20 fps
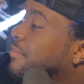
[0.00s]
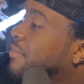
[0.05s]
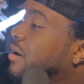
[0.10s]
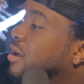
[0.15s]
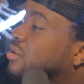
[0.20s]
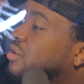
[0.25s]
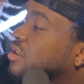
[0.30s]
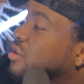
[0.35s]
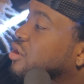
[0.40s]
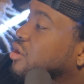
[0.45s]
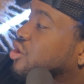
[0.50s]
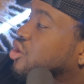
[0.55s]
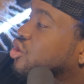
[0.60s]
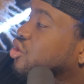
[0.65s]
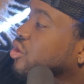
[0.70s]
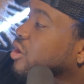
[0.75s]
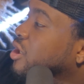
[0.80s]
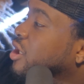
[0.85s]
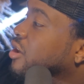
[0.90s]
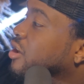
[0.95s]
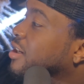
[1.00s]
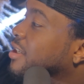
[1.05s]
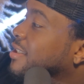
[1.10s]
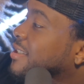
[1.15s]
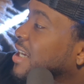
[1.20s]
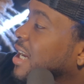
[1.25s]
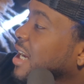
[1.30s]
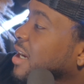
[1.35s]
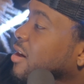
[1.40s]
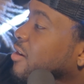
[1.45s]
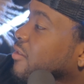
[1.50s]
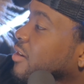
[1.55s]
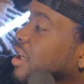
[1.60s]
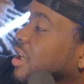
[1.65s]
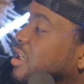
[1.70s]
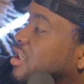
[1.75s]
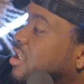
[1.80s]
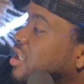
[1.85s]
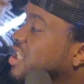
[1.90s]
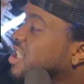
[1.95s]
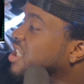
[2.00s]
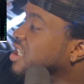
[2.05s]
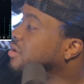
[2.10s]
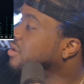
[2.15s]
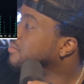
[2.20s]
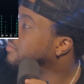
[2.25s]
to destroy her entire relationship.